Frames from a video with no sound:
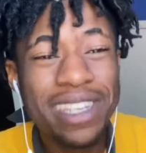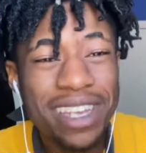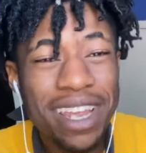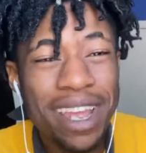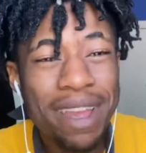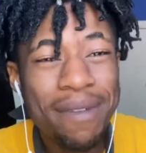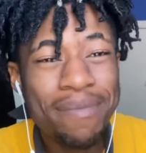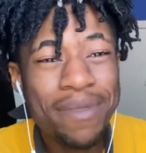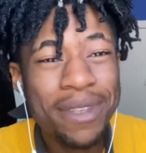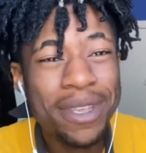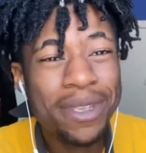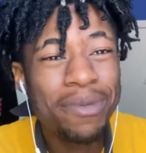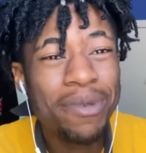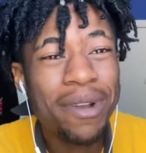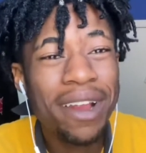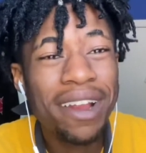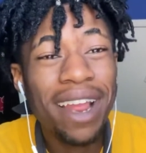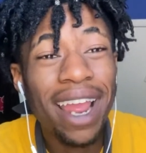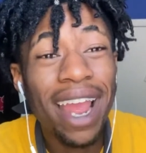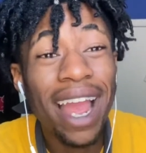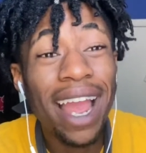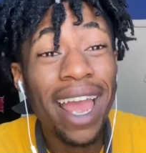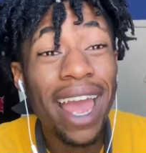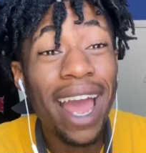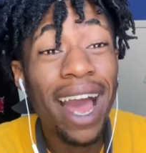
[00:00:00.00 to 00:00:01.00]
chapters where it
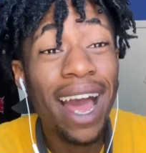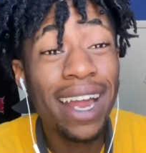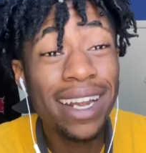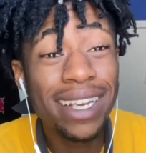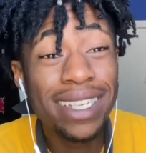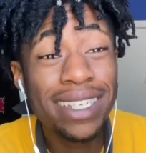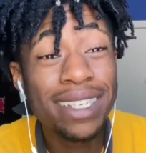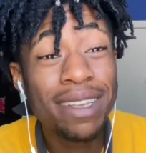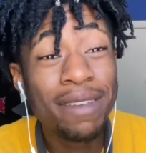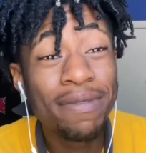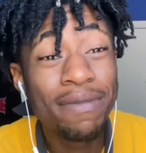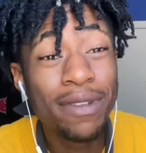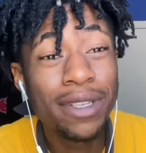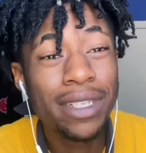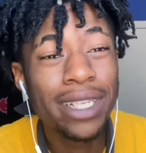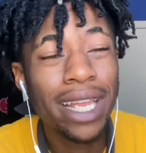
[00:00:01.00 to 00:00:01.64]
honestly feels